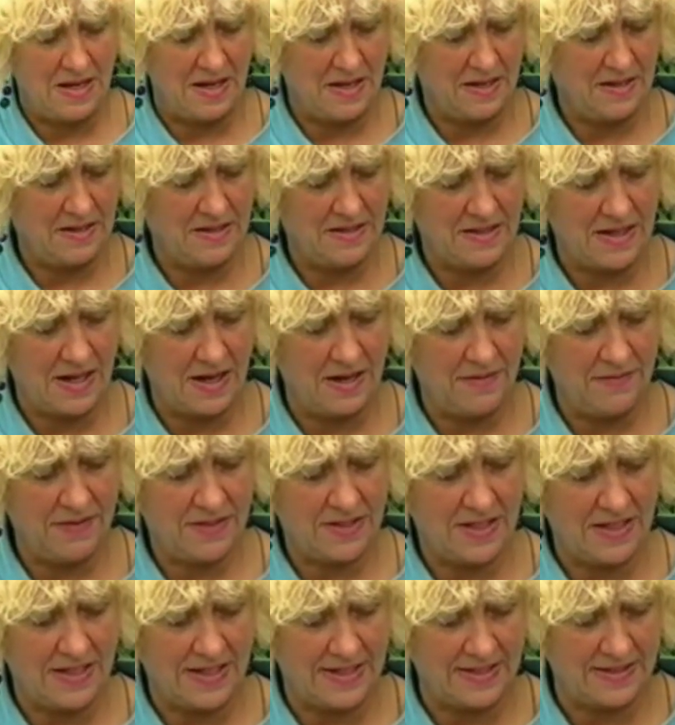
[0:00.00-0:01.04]
And
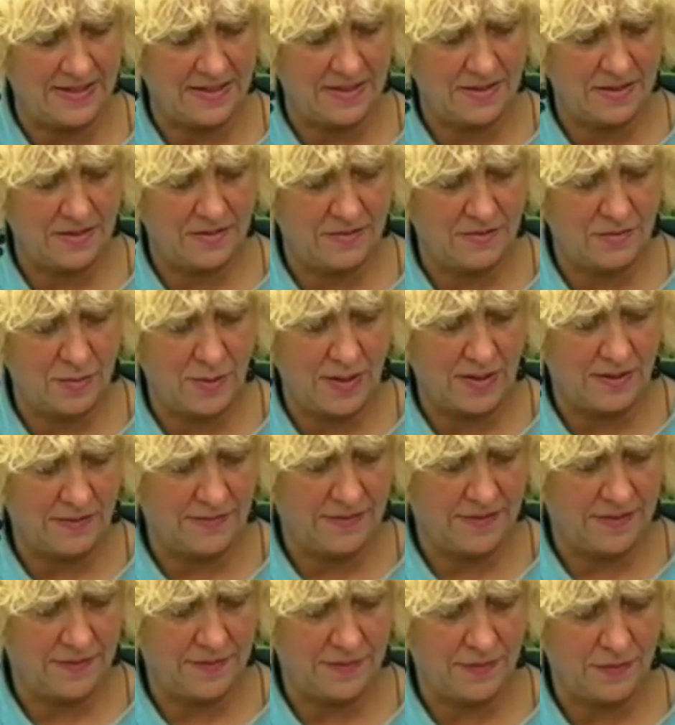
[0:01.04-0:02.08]
over the last
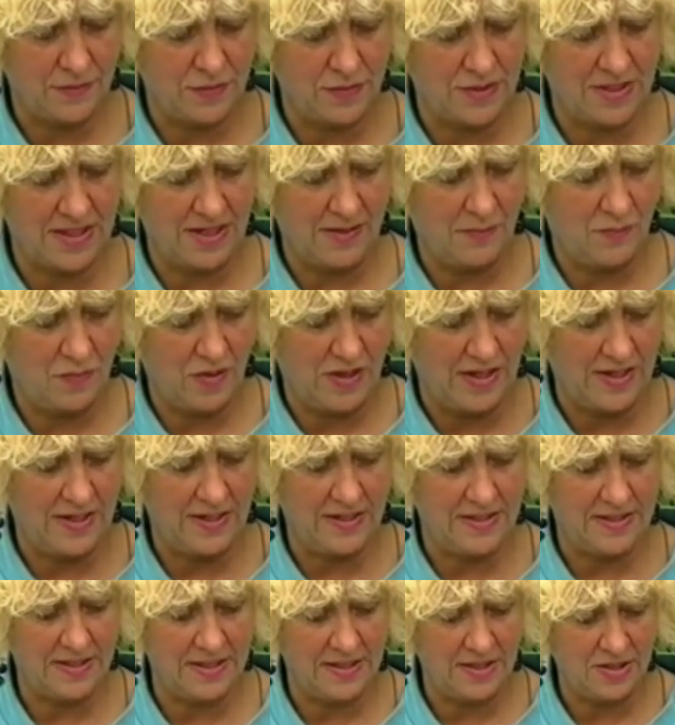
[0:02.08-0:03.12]
12 to 14
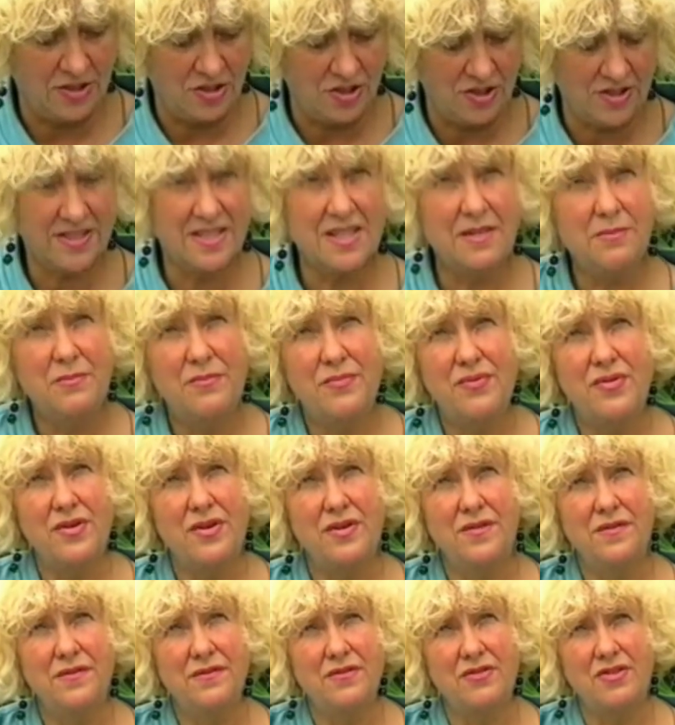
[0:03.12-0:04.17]
weeks, he's just
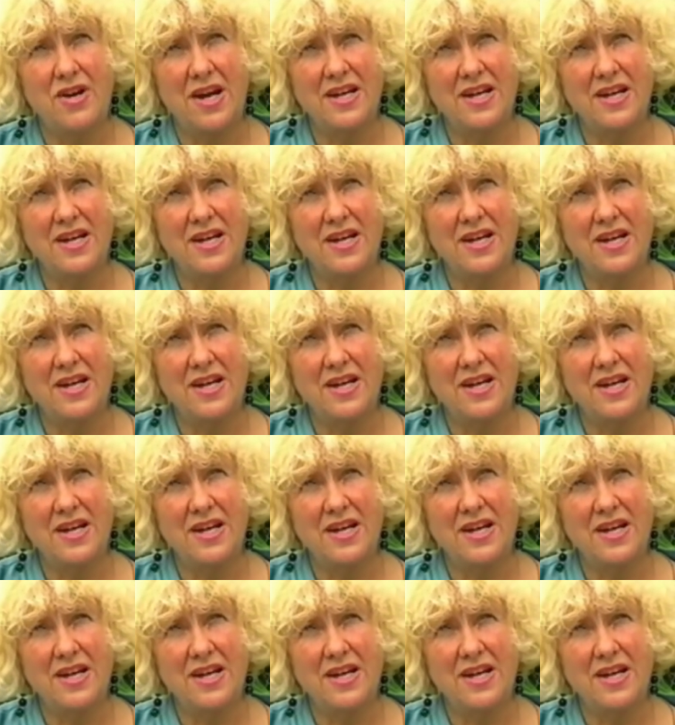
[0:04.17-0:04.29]
improved